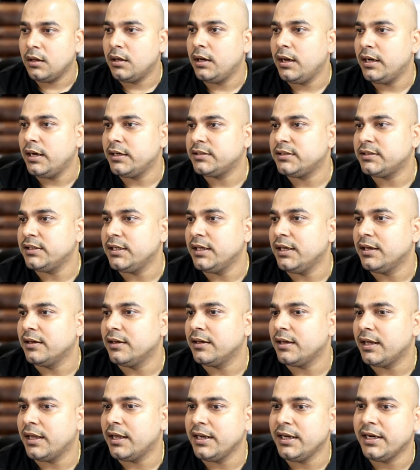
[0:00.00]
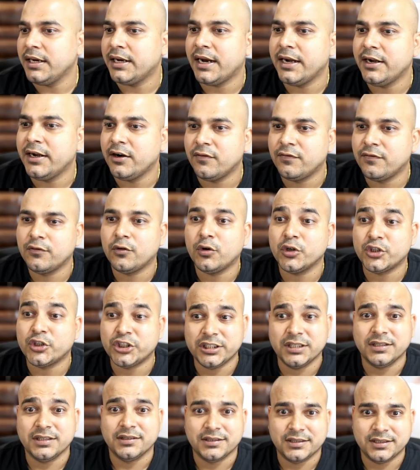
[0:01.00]
Let's see any kind of
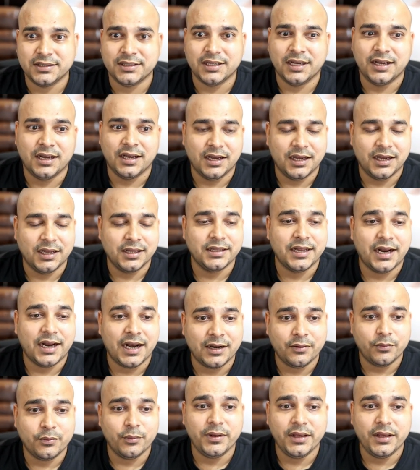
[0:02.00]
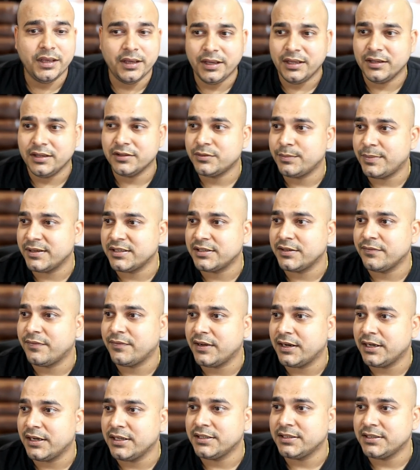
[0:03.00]
questions that we
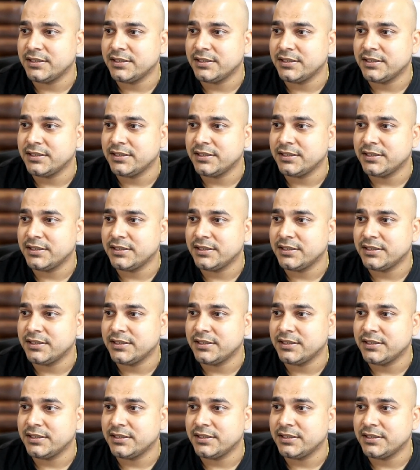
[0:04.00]
specifically